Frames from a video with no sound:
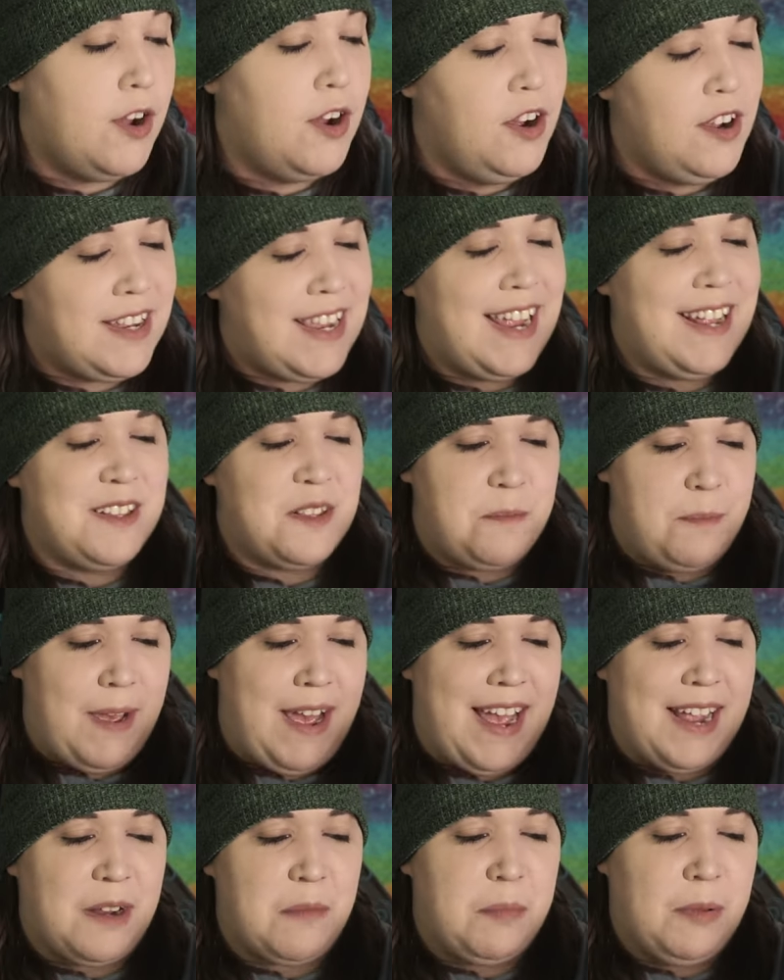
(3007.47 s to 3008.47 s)
Hookhand's
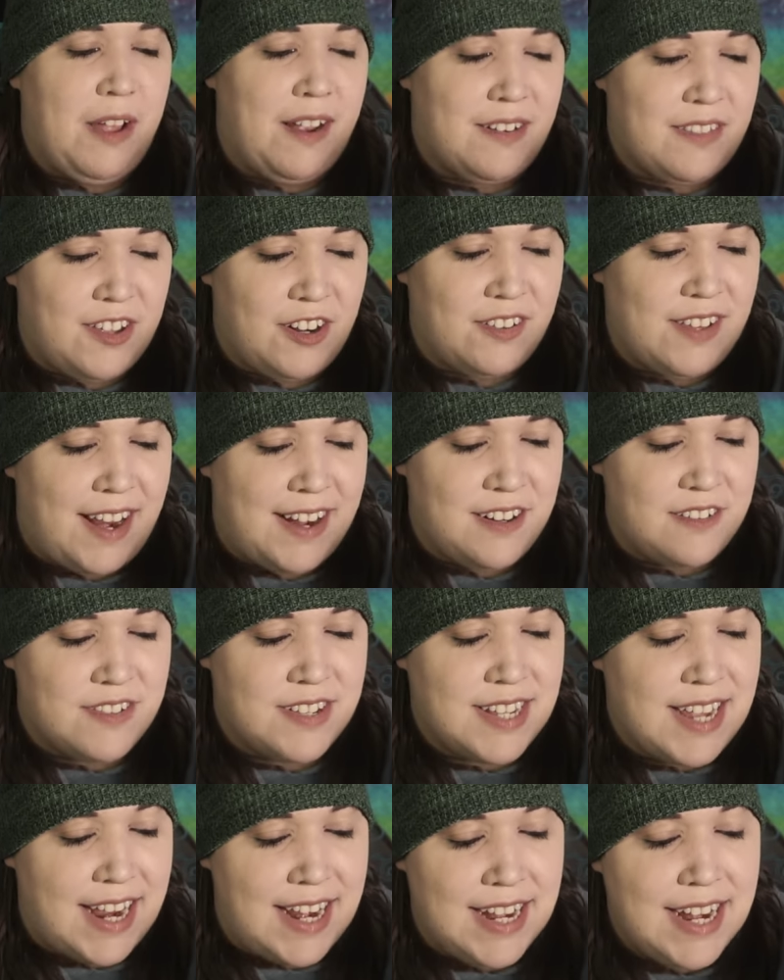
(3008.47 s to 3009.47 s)
back blocked their line of
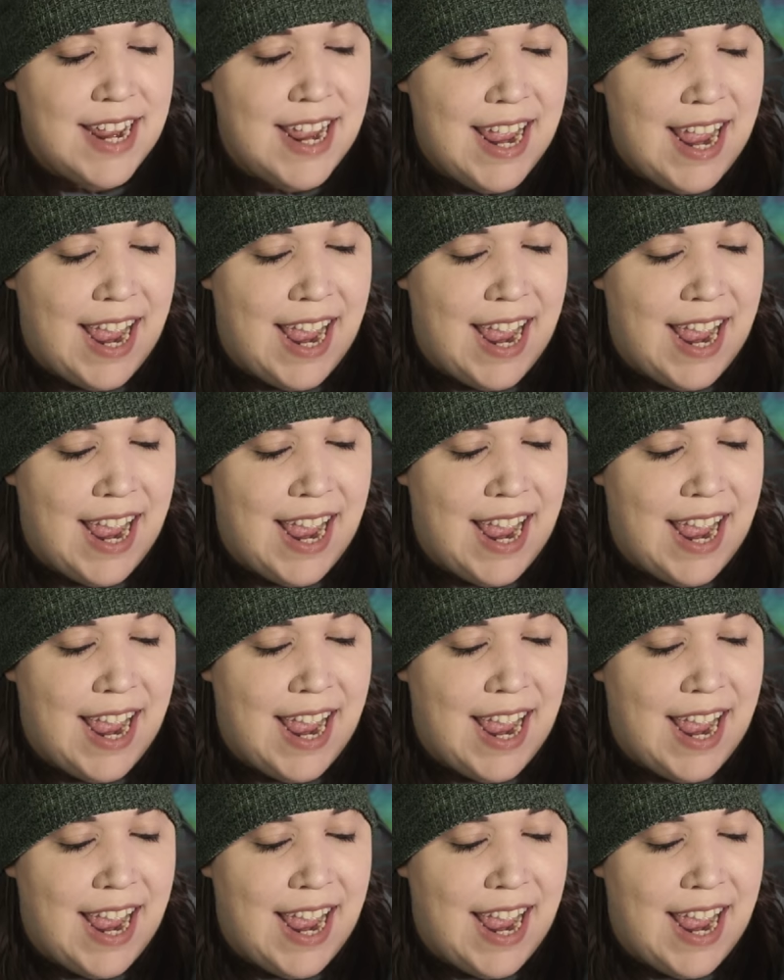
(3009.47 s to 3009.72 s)
sight